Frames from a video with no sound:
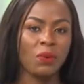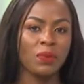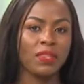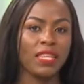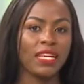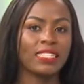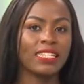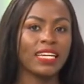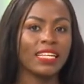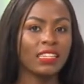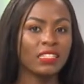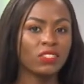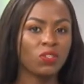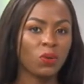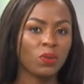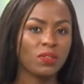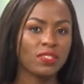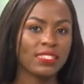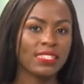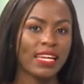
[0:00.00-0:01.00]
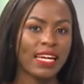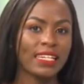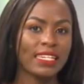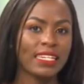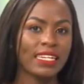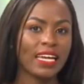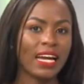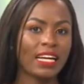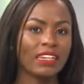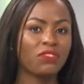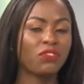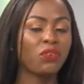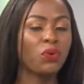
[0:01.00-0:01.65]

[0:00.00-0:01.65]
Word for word: with the death toll standing at